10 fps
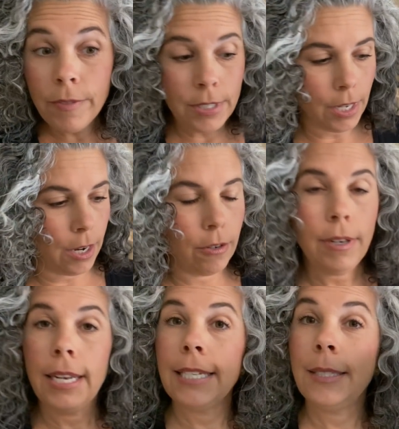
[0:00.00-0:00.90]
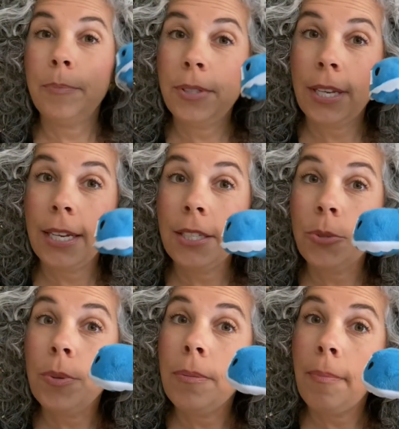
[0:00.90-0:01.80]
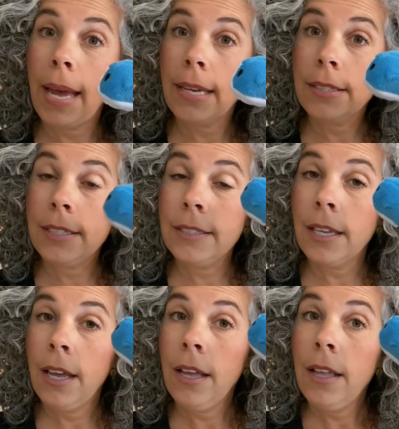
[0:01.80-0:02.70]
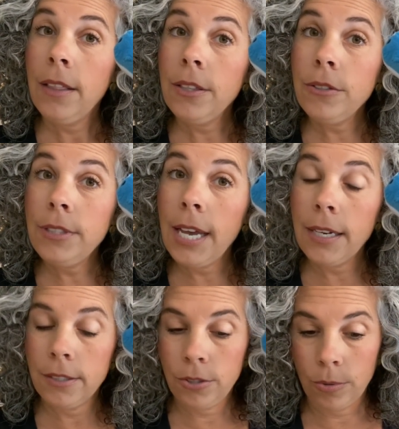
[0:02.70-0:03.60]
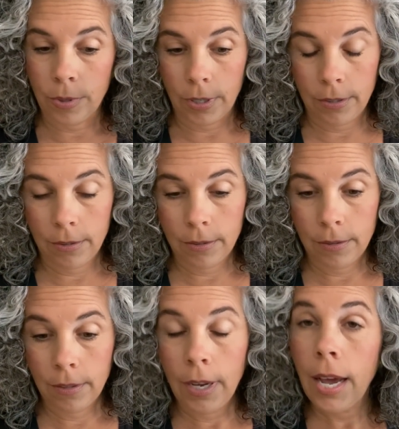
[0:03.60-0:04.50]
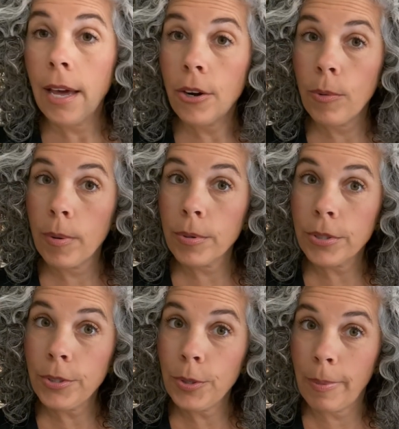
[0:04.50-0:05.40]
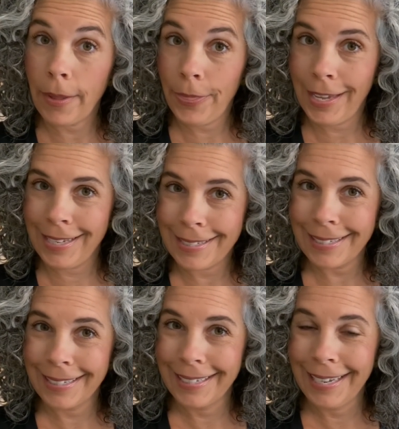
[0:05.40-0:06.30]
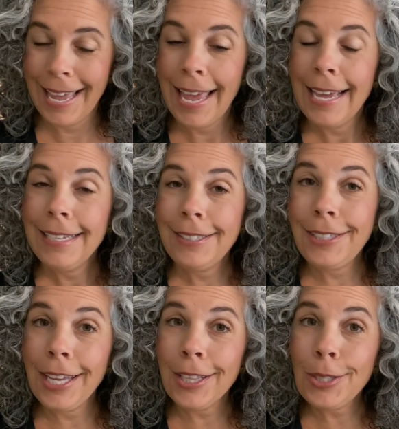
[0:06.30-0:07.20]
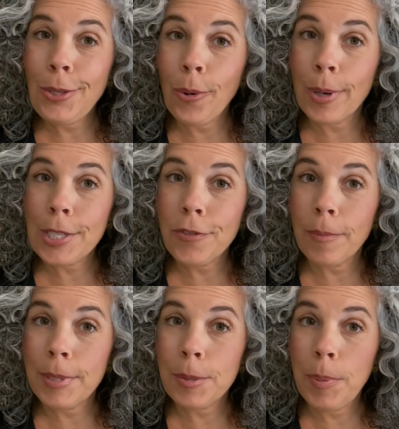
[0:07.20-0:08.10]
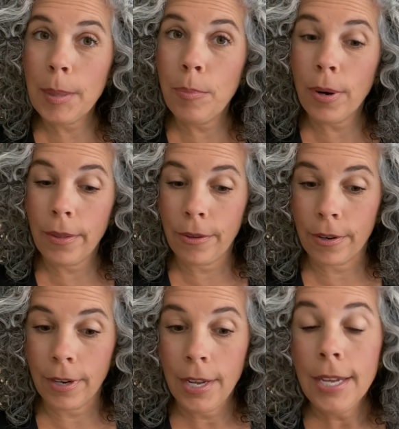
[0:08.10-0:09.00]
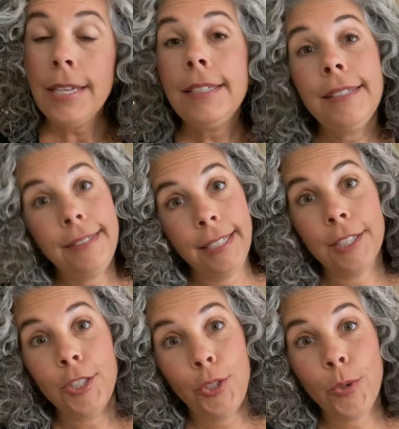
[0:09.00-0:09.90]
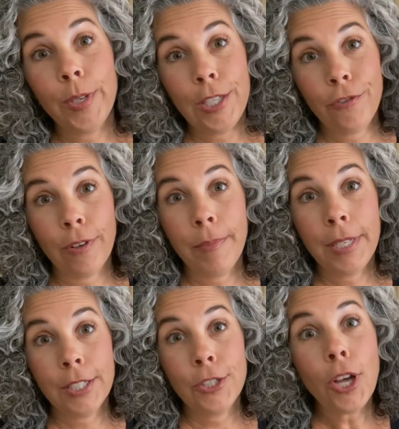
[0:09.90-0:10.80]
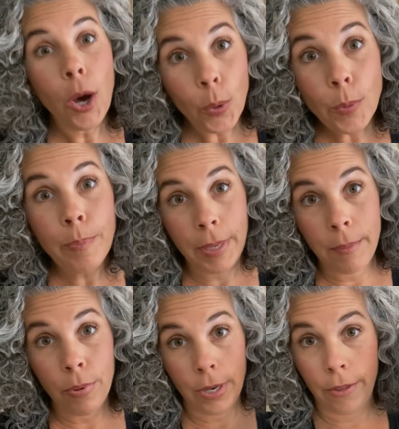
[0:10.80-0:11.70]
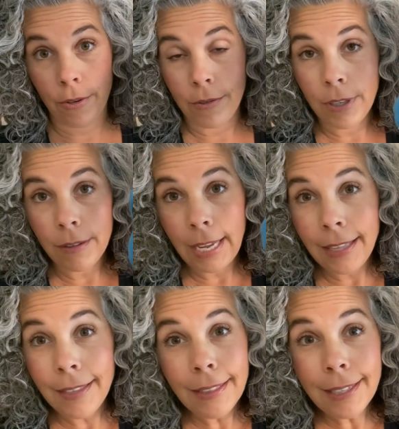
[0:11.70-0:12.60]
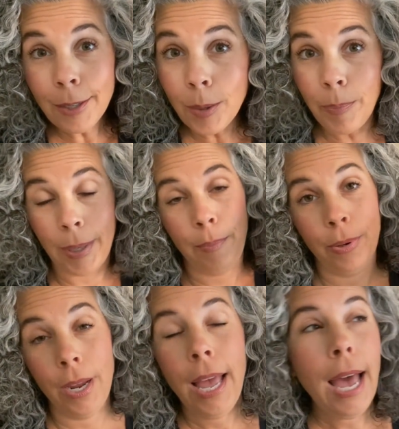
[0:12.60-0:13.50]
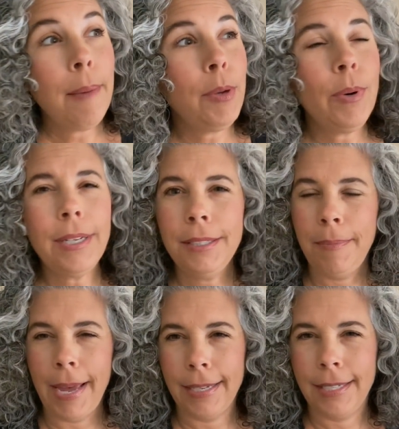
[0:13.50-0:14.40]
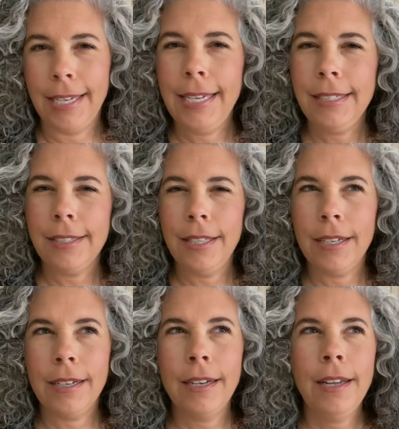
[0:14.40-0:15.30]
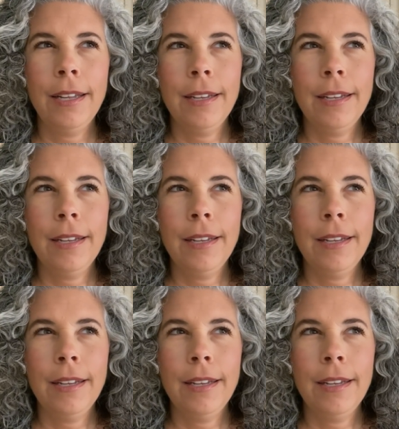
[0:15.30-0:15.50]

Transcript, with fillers: of his own, and he's obsessed with Maxie's little dinosaur. I don't know what we're going to do about this. Stealing toys from his big brother. Stealing toys from his old big brother. And the little big brother. I mean, what is Maxie? He's the